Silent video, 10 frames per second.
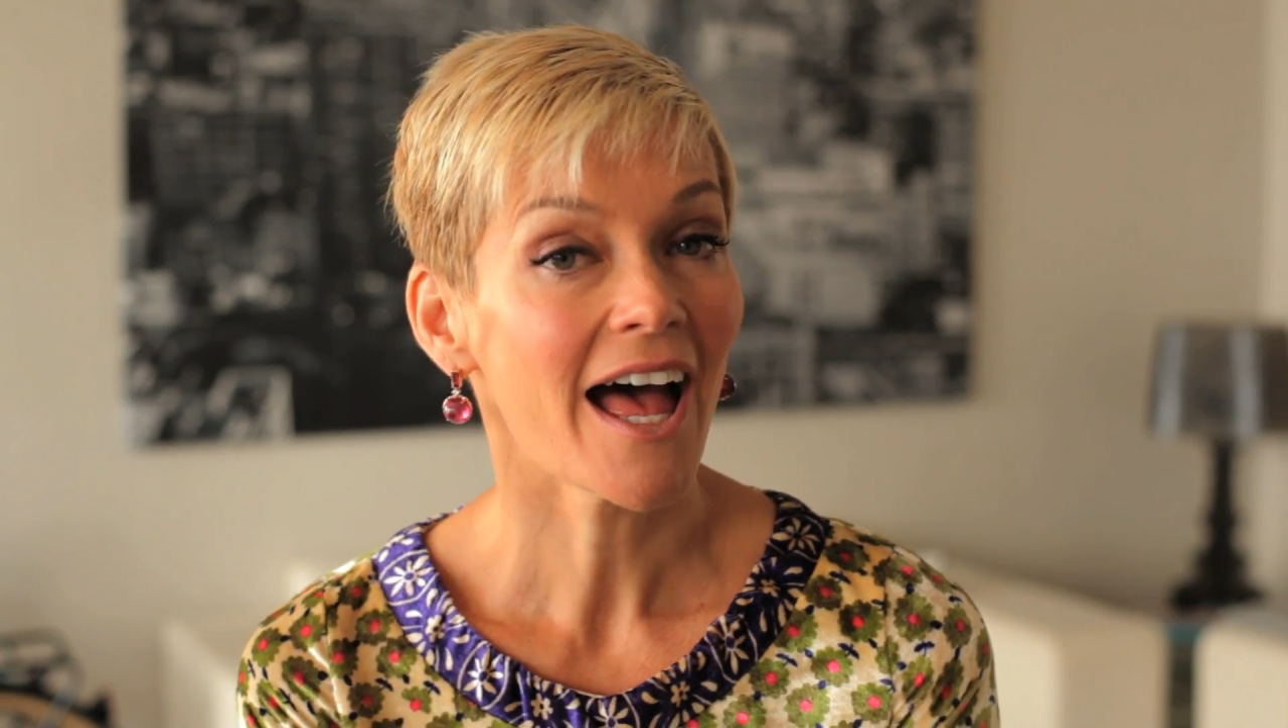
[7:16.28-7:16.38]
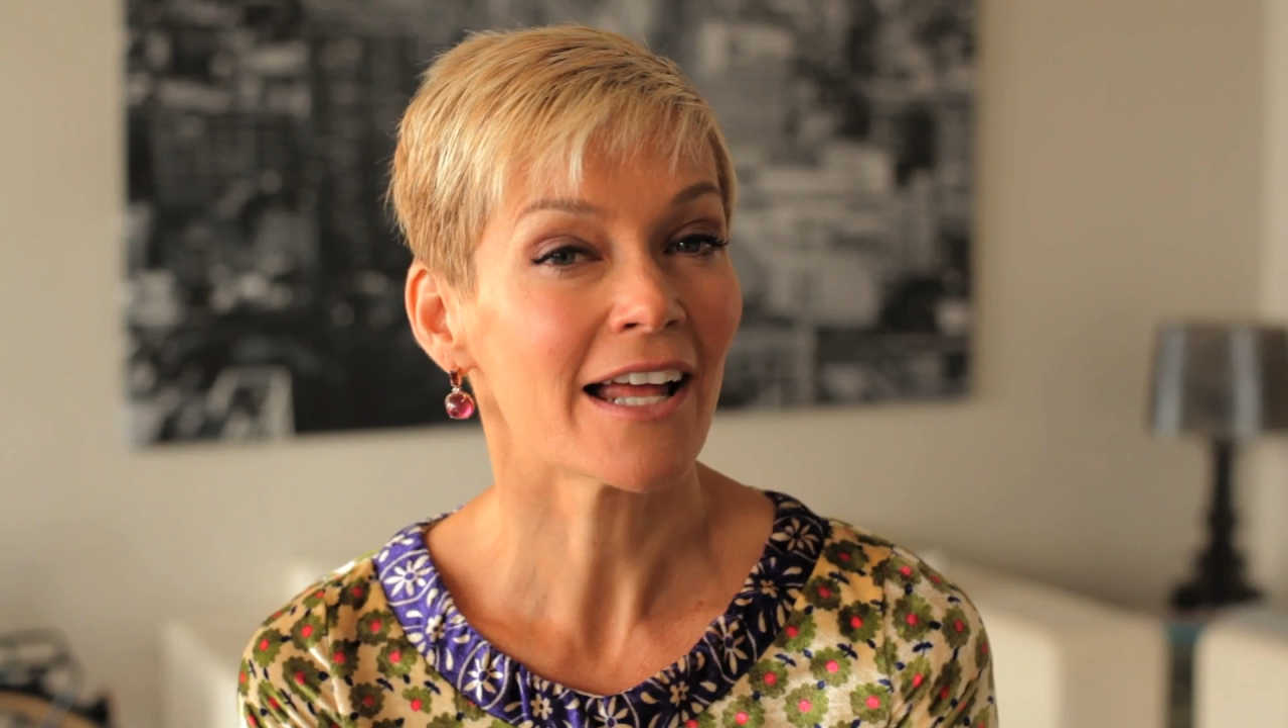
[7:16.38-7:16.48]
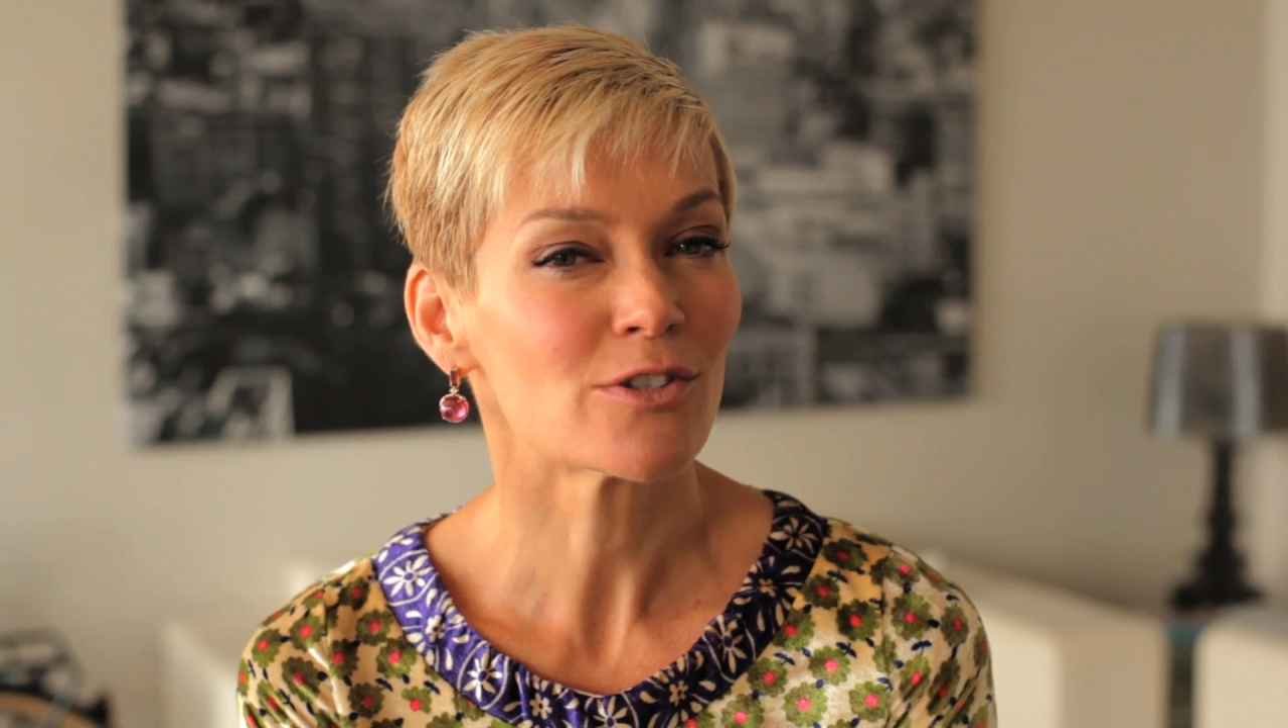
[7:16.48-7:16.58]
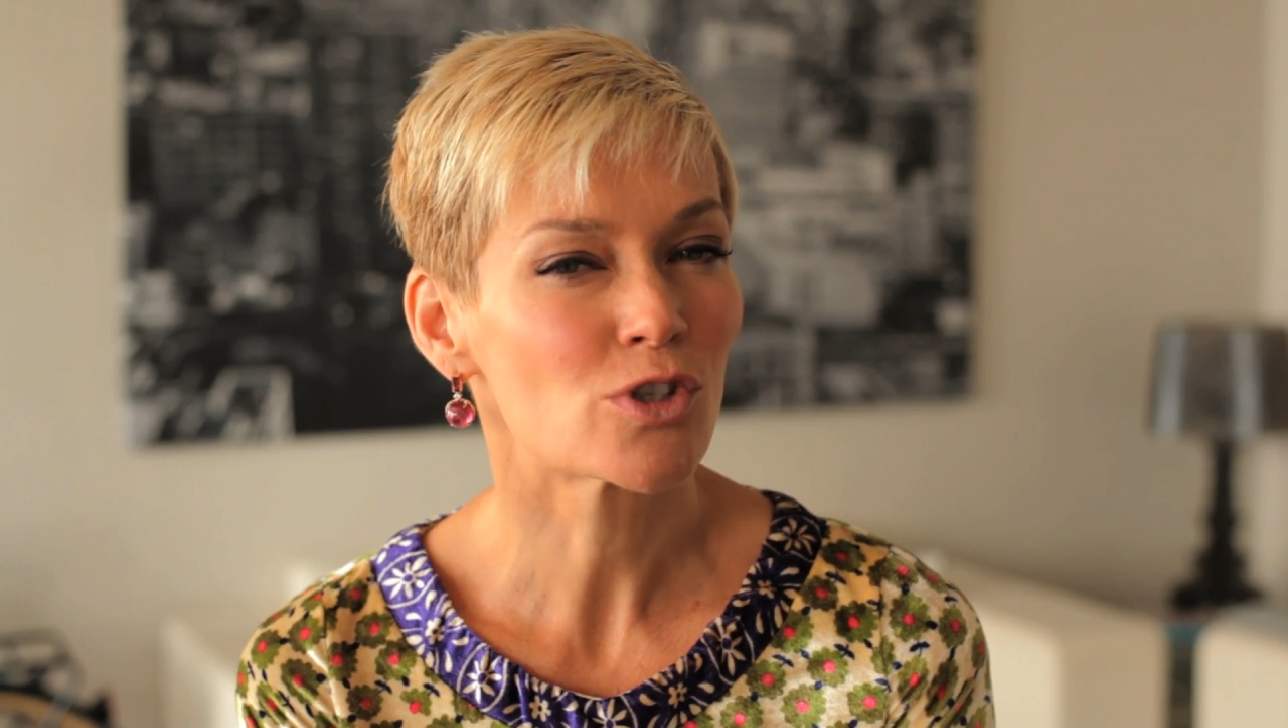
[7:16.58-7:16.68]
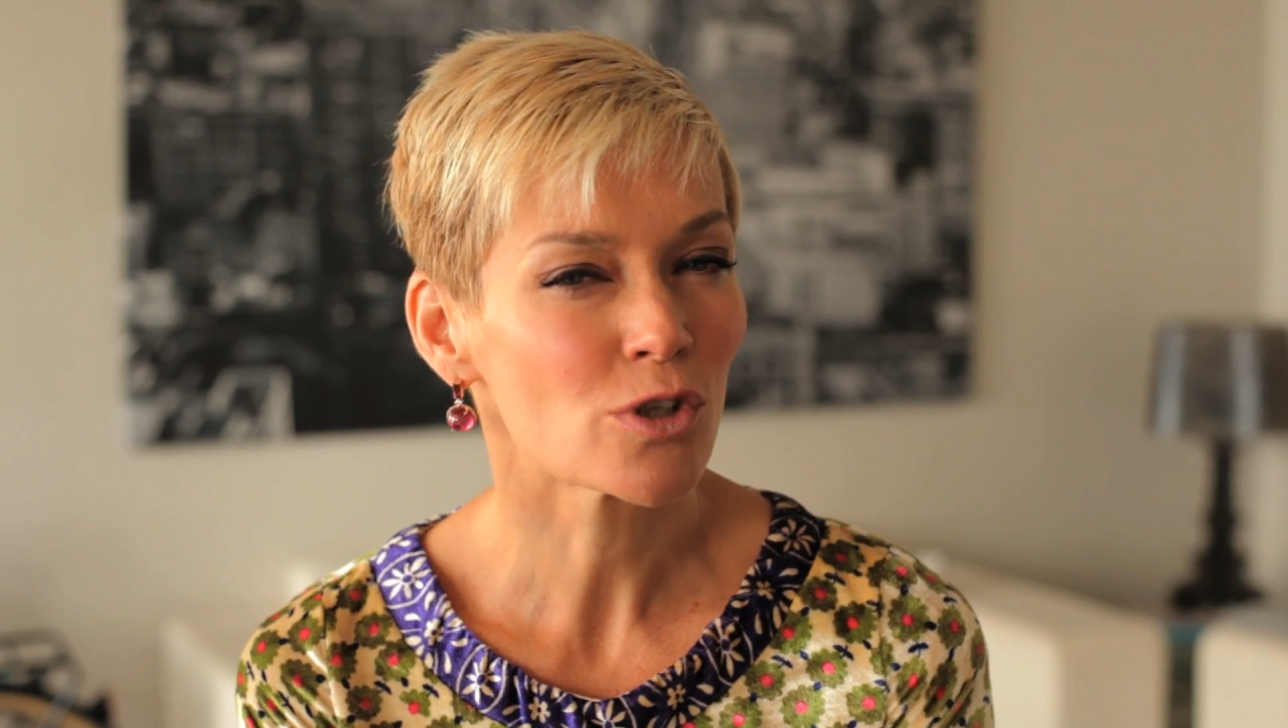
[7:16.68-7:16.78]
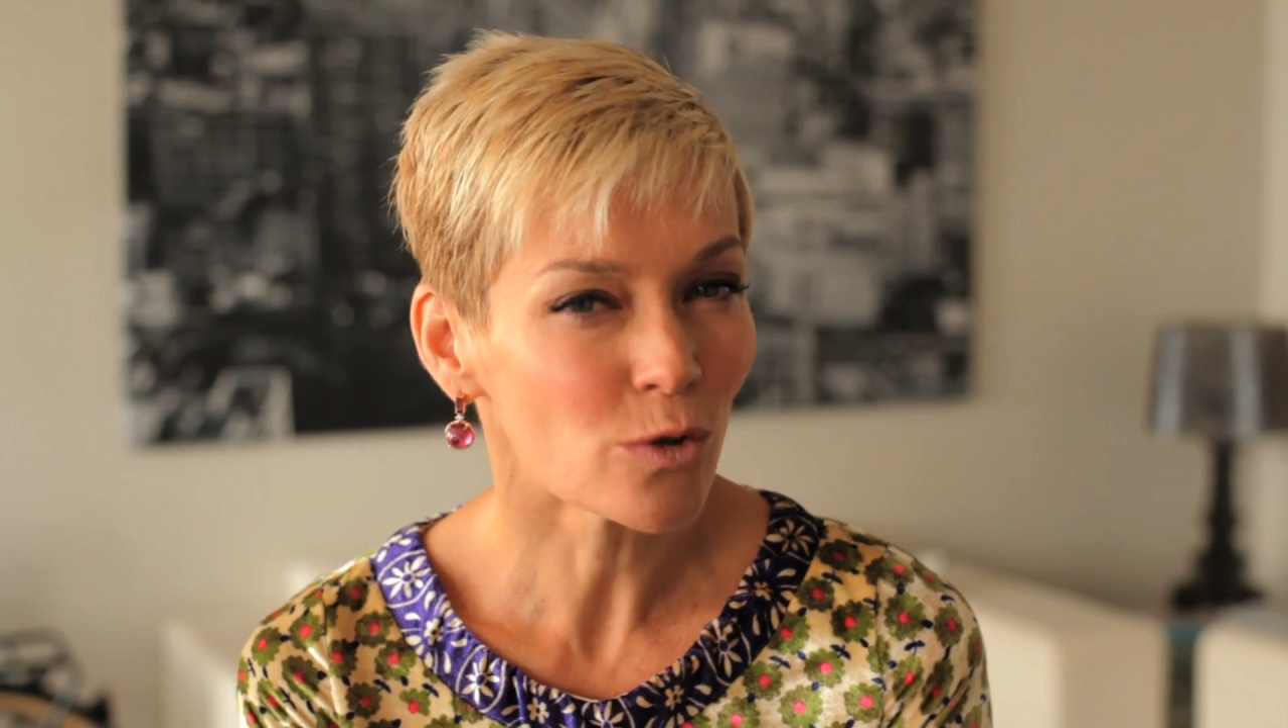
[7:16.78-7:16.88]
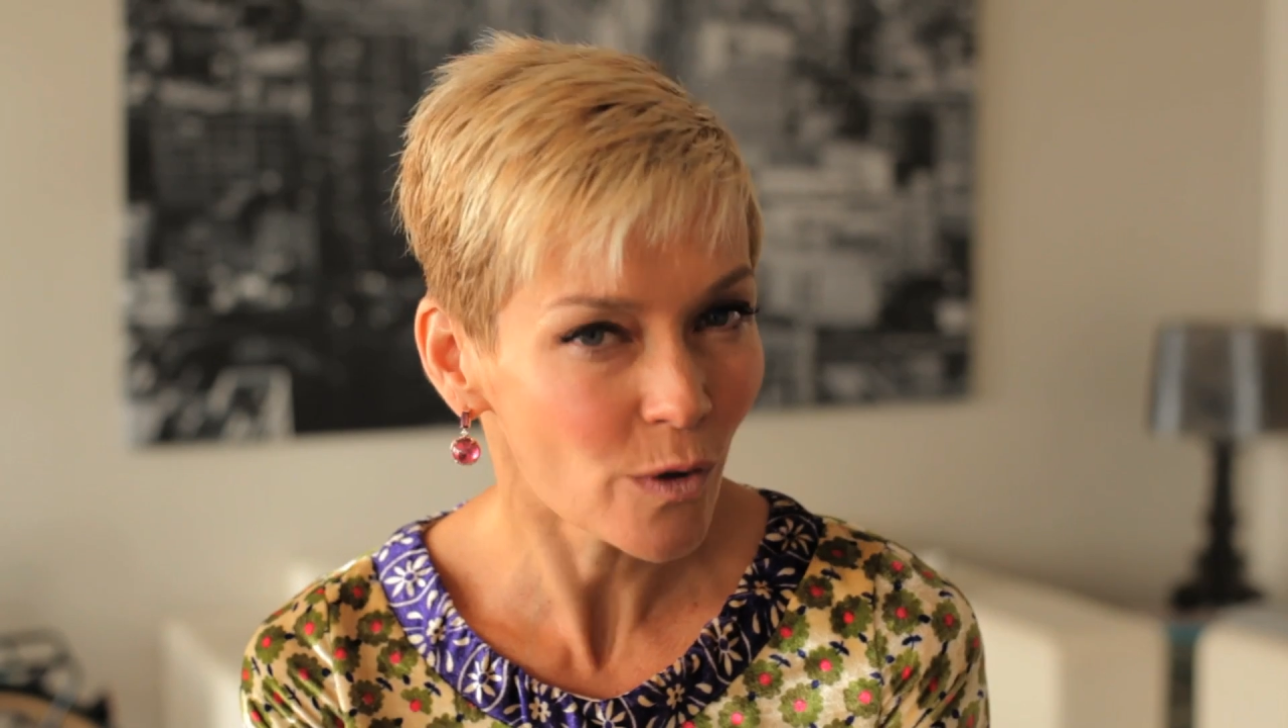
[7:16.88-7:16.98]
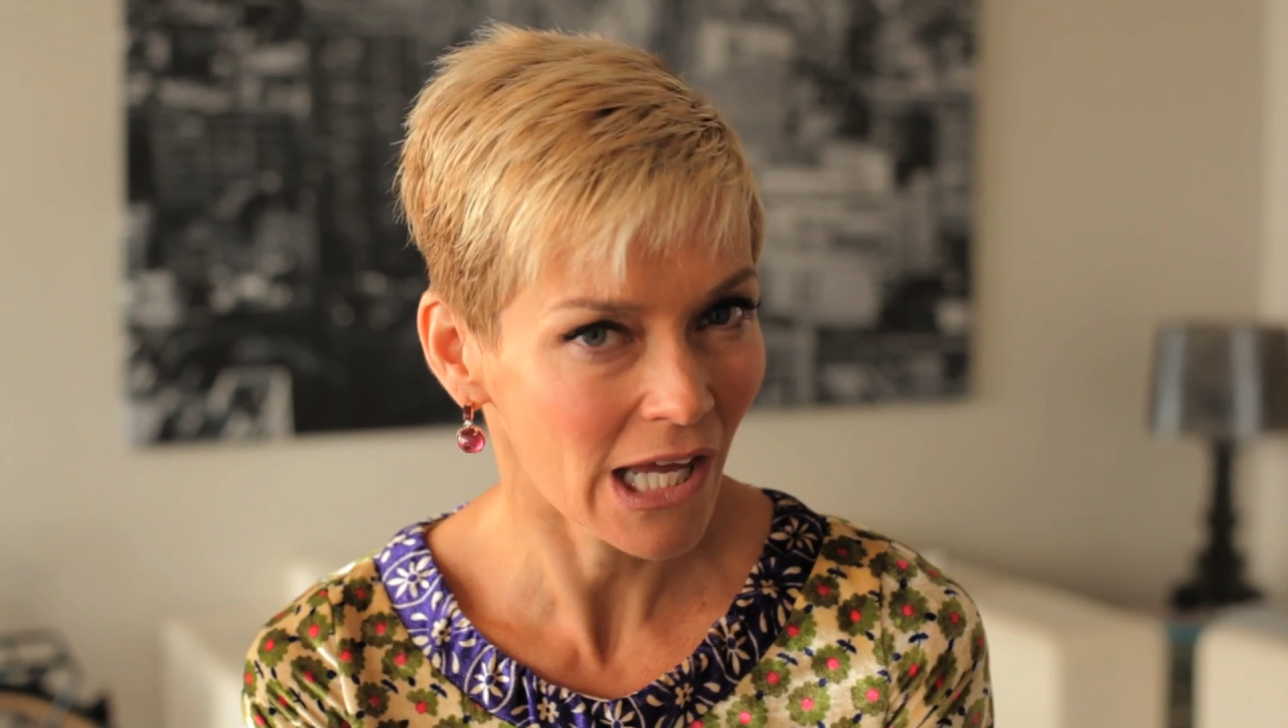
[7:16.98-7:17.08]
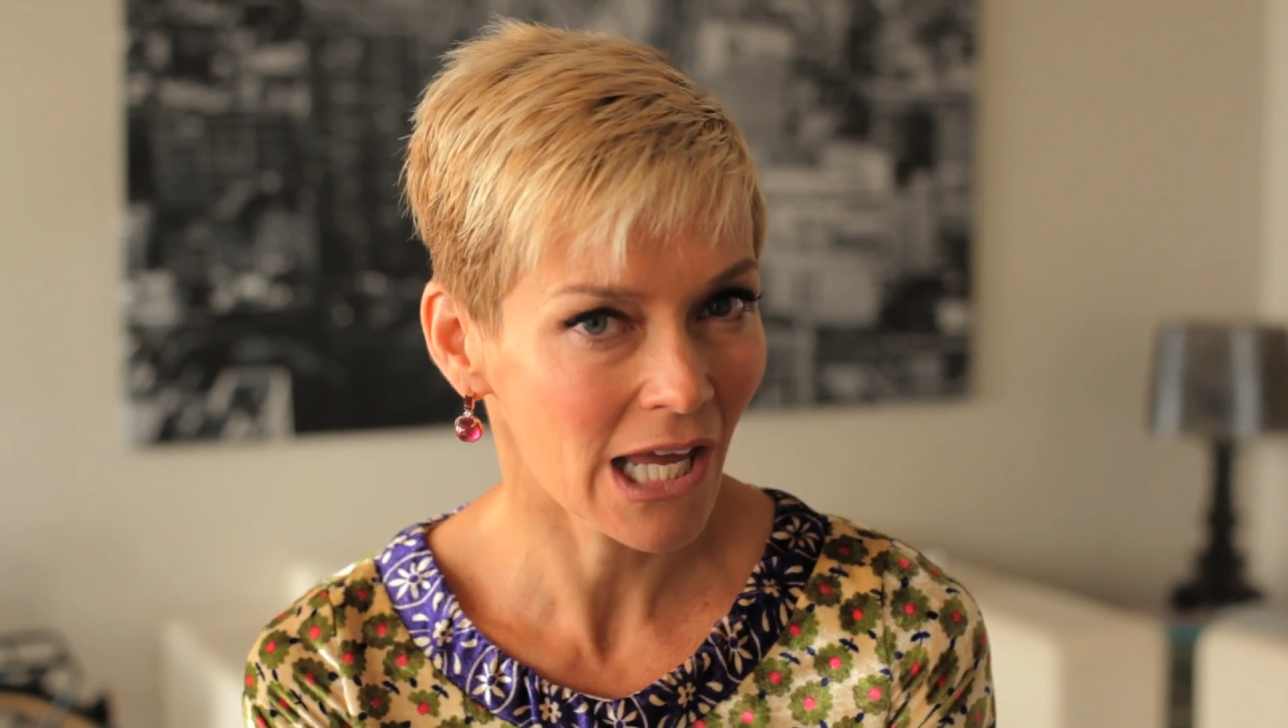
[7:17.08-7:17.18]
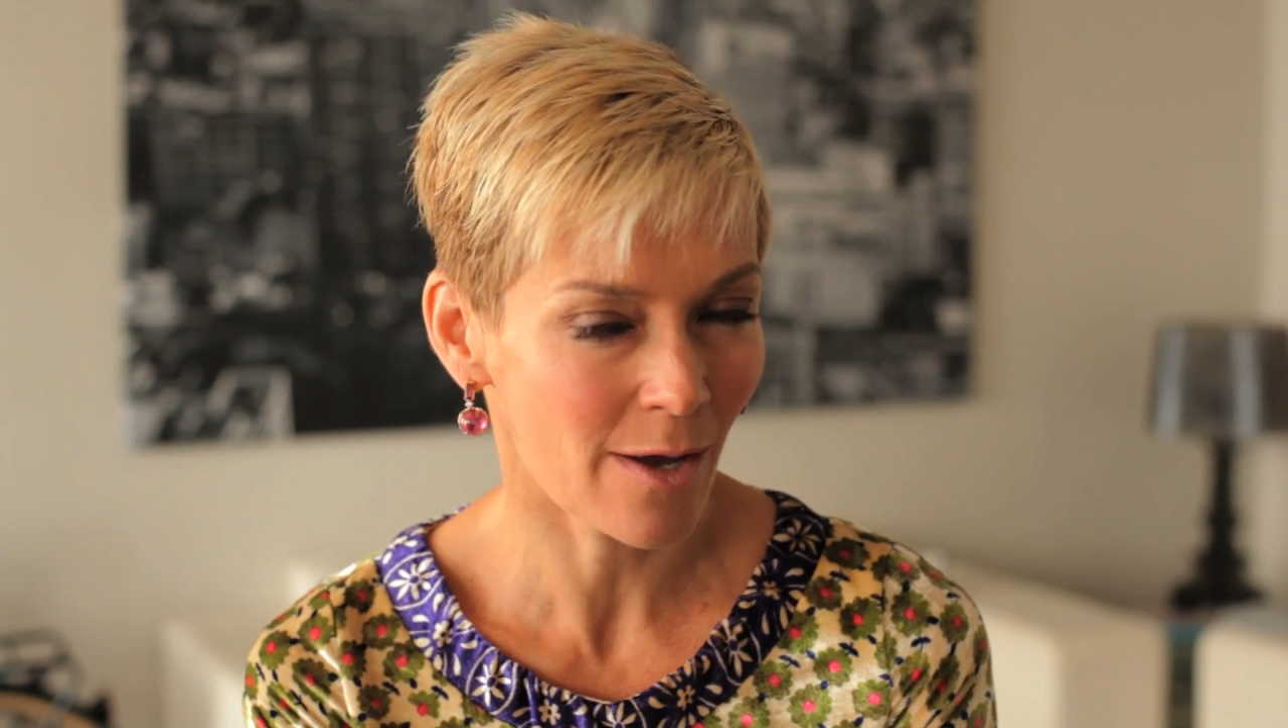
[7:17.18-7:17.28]
and
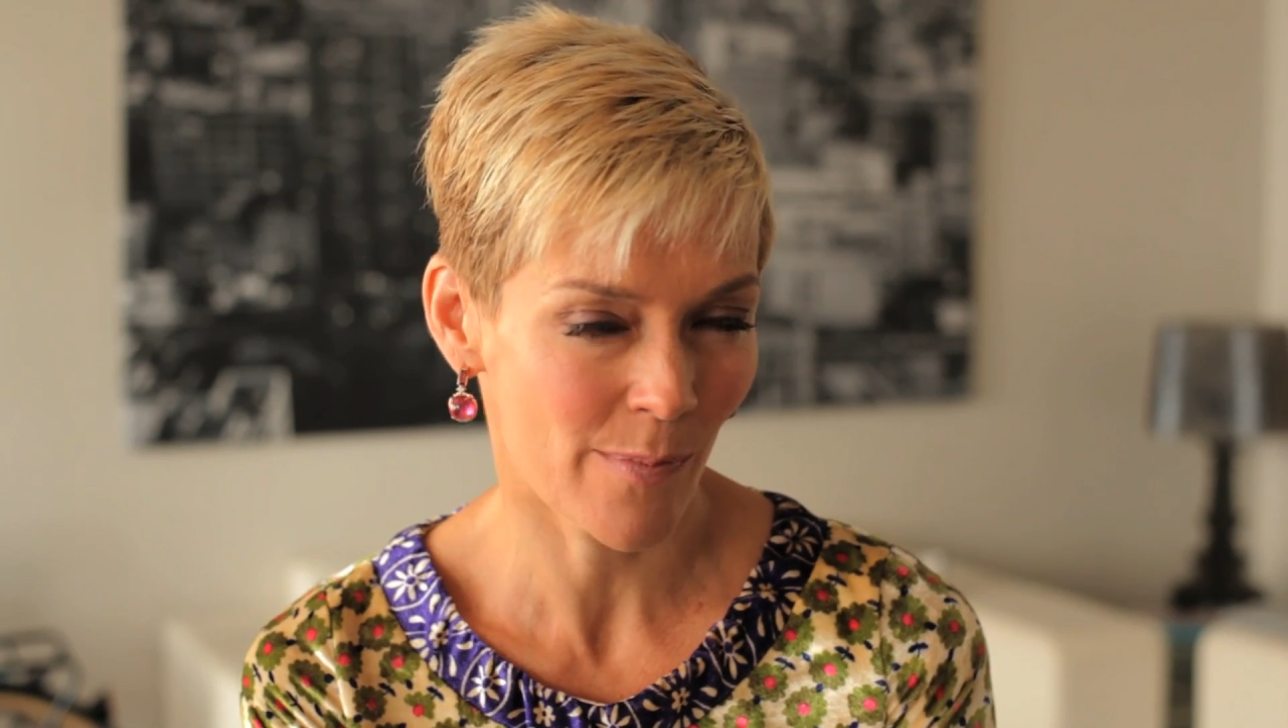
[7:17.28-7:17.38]
talking